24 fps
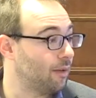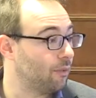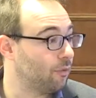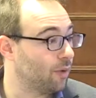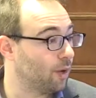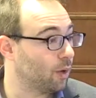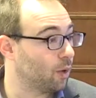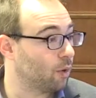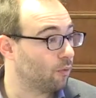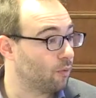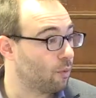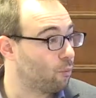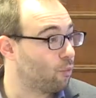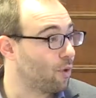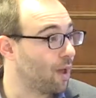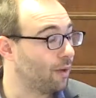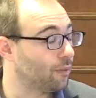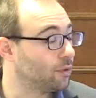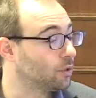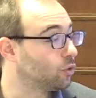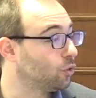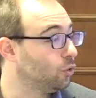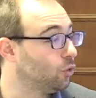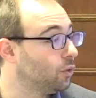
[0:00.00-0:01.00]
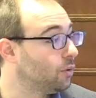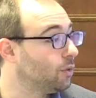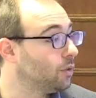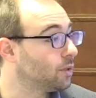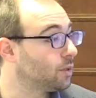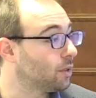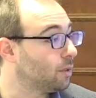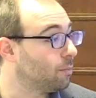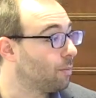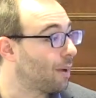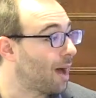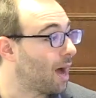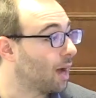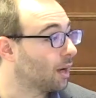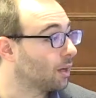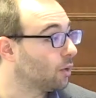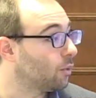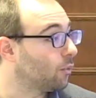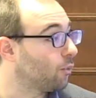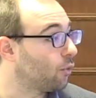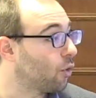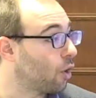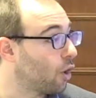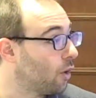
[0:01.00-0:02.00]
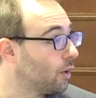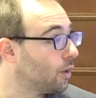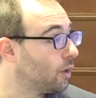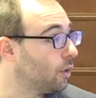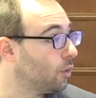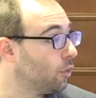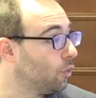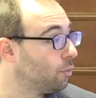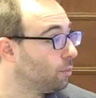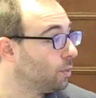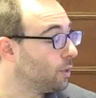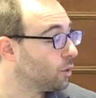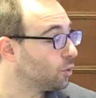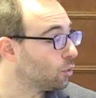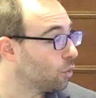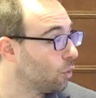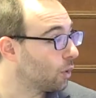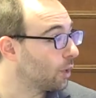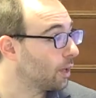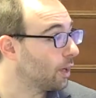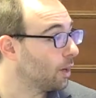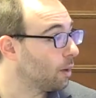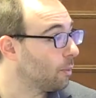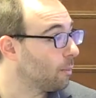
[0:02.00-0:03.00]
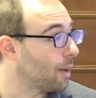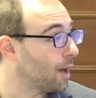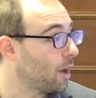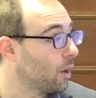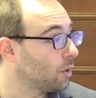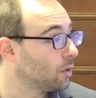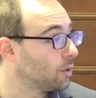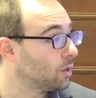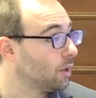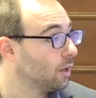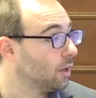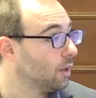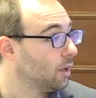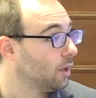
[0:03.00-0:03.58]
Think of the brave students in Parkland, Florida, who've been talking about